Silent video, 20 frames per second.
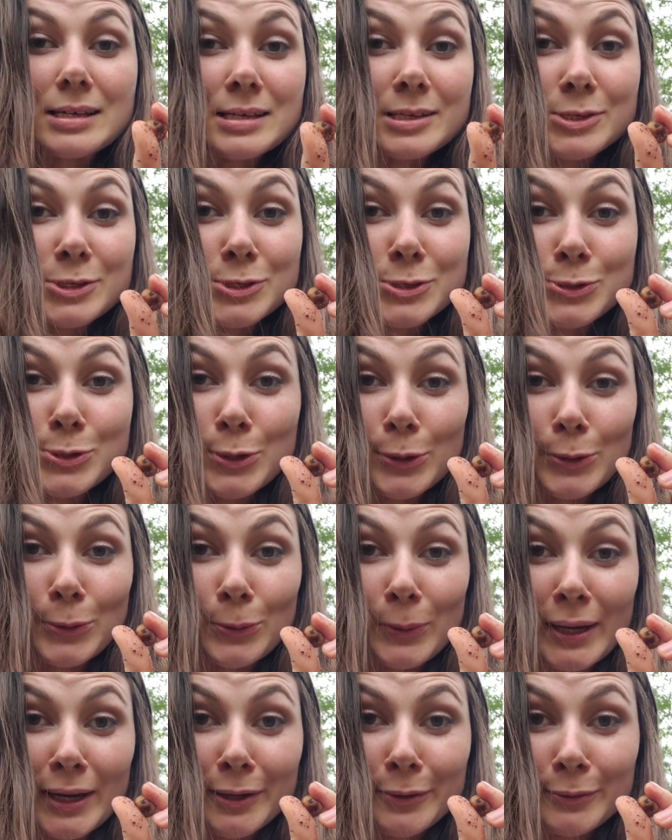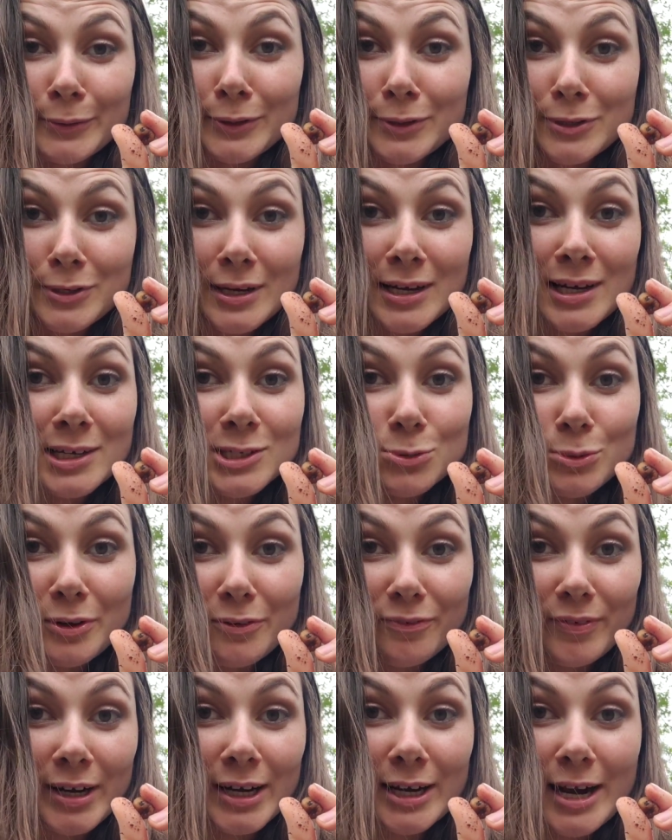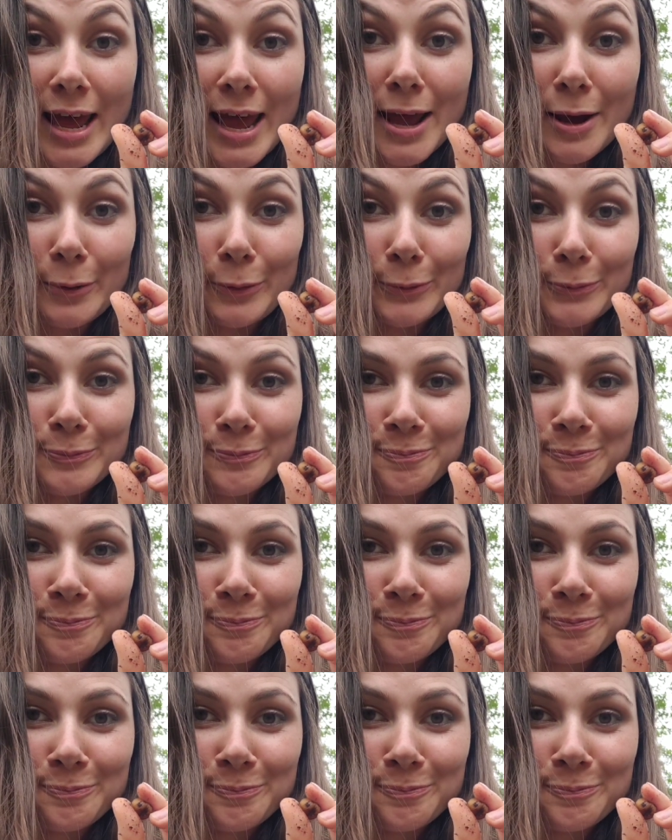Stick around and you guys will find out.